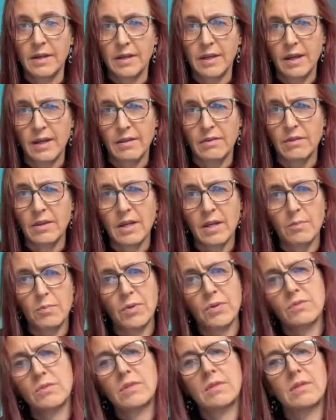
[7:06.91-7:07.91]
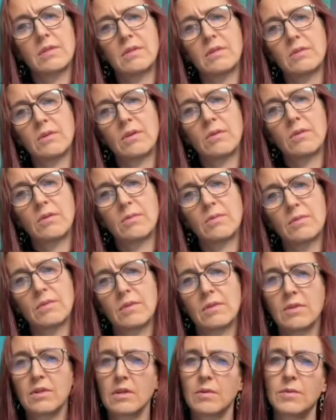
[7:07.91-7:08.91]
Yeah, I think I posted it to all
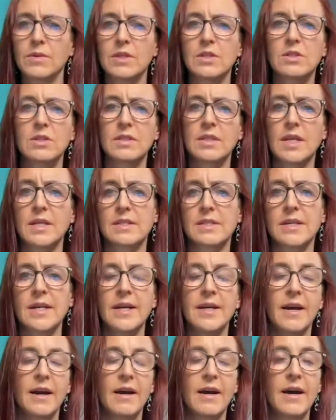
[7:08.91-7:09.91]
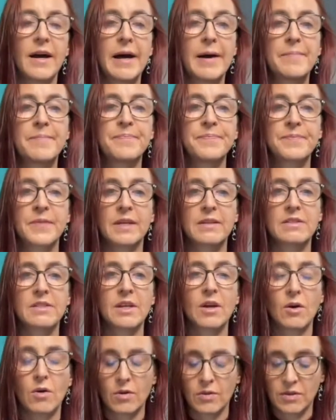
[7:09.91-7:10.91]
combinations, yes.
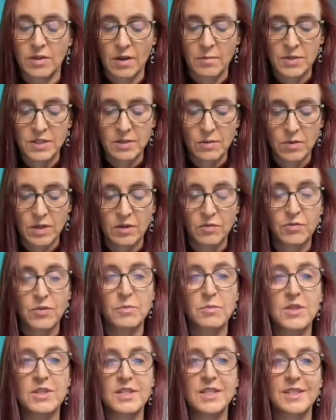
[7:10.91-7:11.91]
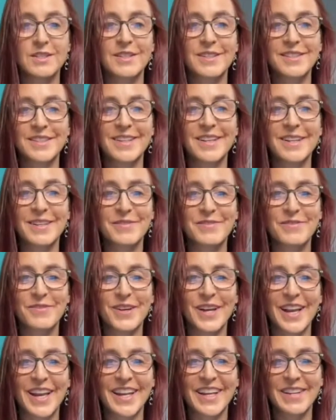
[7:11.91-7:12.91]
So Tom is a wonderful musician, good
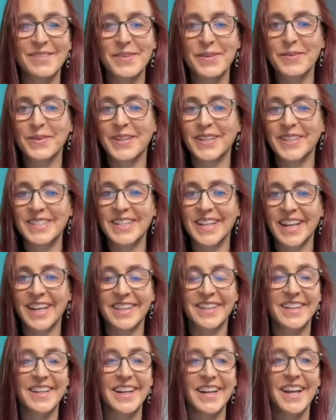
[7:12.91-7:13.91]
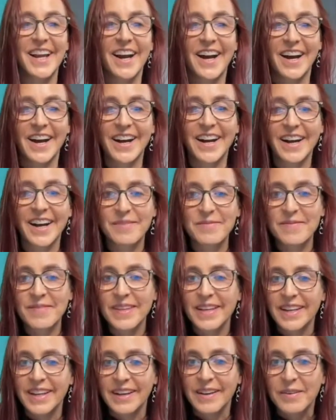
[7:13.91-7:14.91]
friend, and we work together
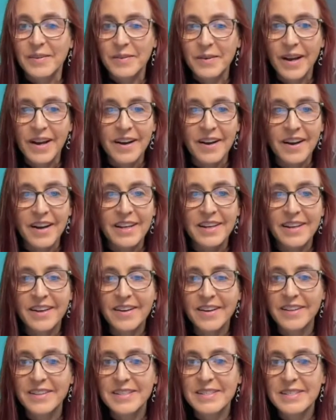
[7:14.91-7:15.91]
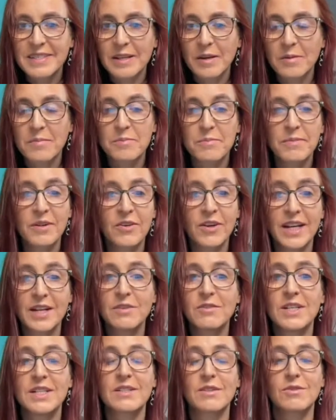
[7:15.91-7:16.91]
on some
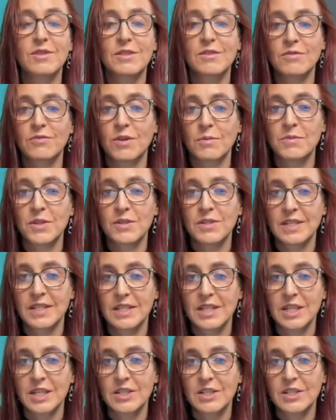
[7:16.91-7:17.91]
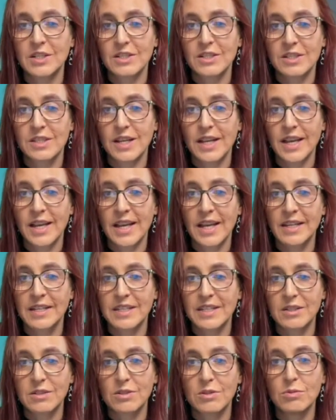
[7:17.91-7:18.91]
great resources for music teachers,
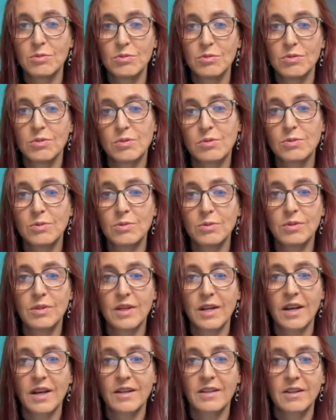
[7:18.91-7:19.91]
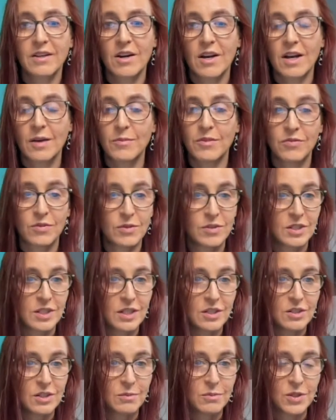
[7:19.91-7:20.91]
and doozoo.com. If you're
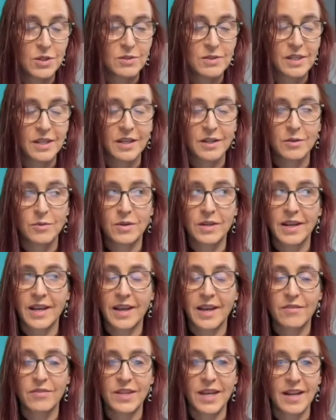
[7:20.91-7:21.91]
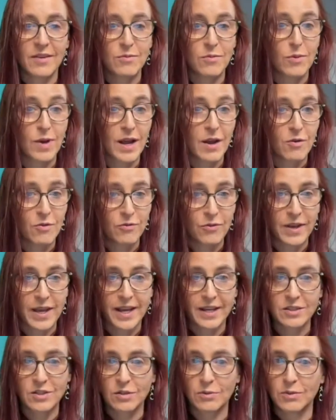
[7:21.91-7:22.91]
teaching music and you want to have that wow
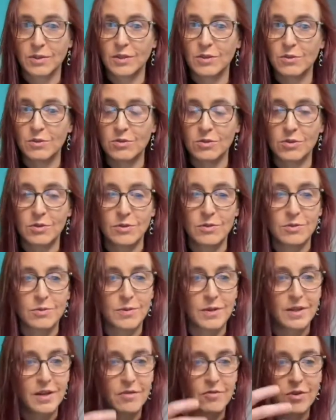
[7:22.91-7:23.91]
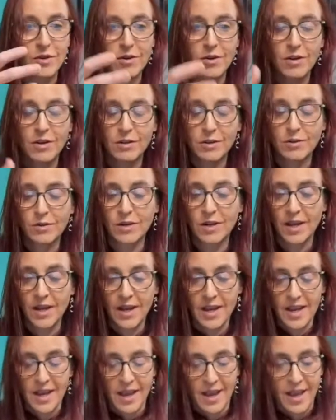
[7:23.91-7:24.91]
factor with your students where you have all your
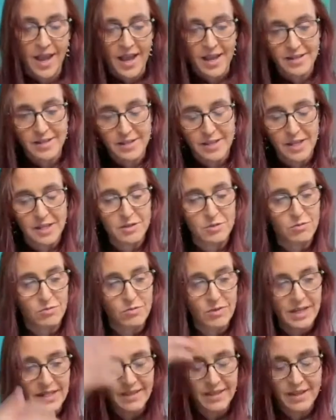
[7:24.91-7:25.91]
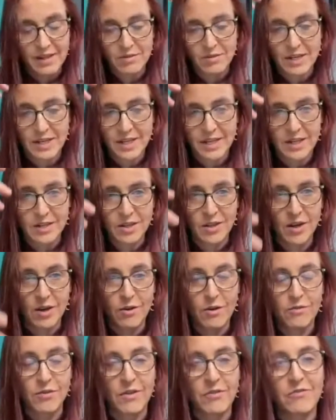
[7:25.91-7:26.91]
assets right there ready to
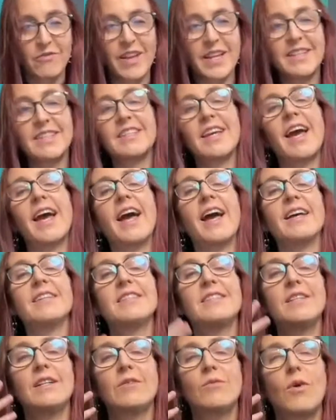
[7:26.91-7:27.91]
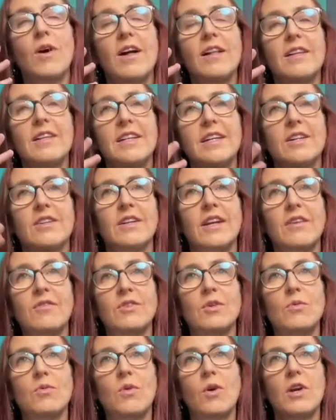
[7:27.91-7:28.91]
go, if you have fantastic quality, you don't have
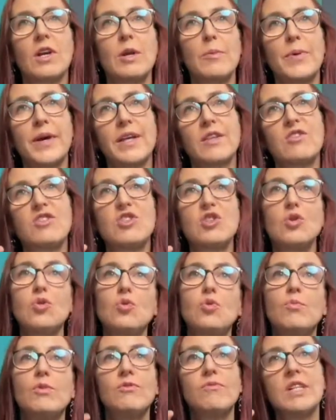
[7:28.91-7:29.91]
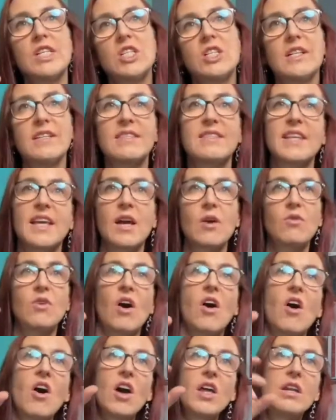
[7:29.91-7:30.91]
to worry about Zoom, original sound
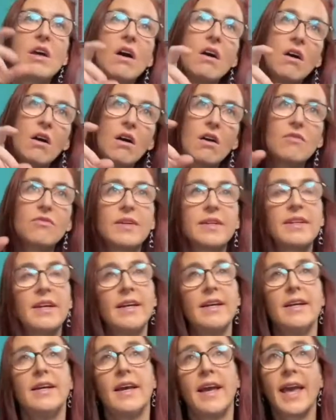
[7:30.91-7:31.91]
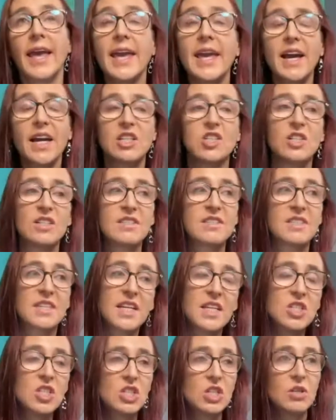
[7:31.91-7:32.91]
on, off, and hey, I just
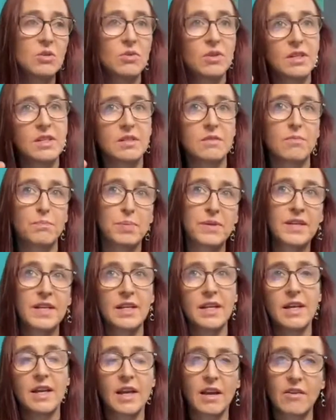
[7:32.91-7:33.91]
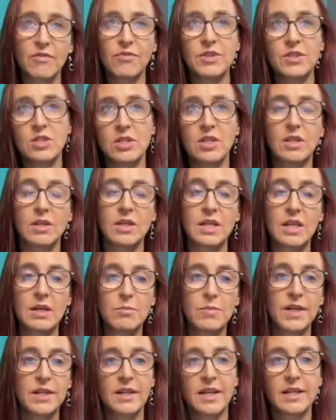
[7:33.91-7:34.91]
sent you this PDF into your
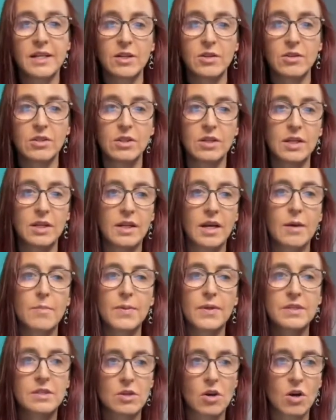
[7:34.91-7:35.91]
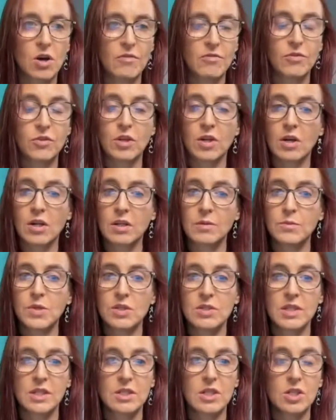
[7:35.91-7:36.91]
email, can you look it up? It's awful. All
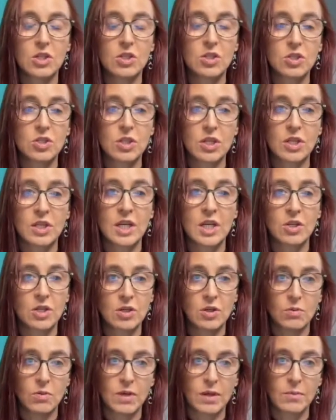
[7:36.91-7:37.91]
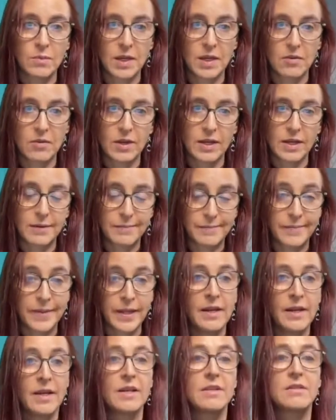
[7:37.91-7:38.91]
music teachers on here, you know what I mean, right?
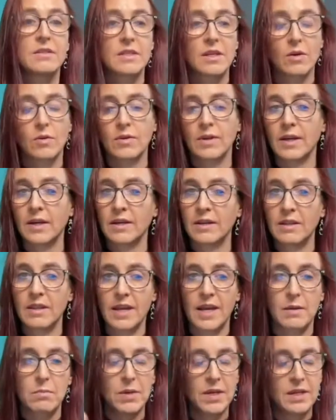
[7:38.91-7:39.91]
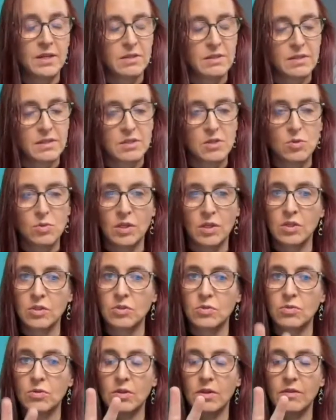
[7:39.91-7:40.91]
So none of that, because you are in
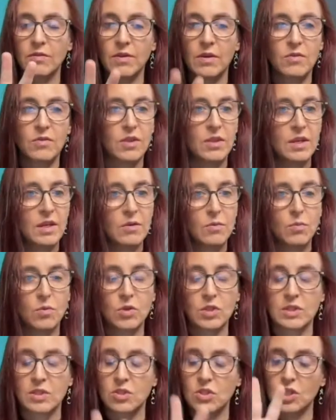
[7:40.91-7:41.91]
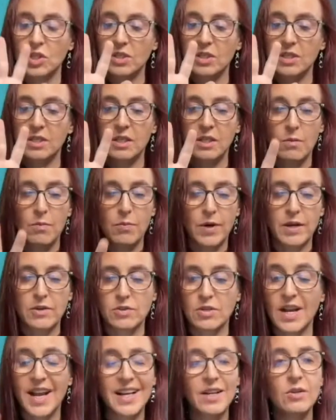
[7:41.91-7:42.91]
control of everything. It works just in the
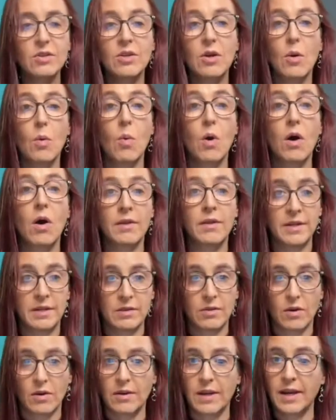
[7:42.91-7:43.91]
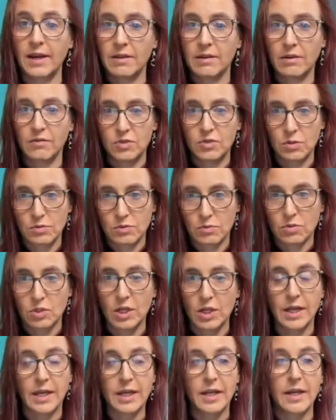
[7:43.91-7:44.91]
browser. I could go on and on. I love Doozoo.
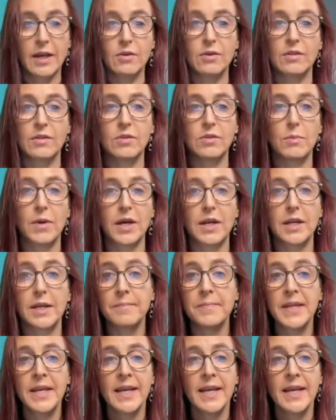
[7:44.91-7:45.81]
Check it out, everybody.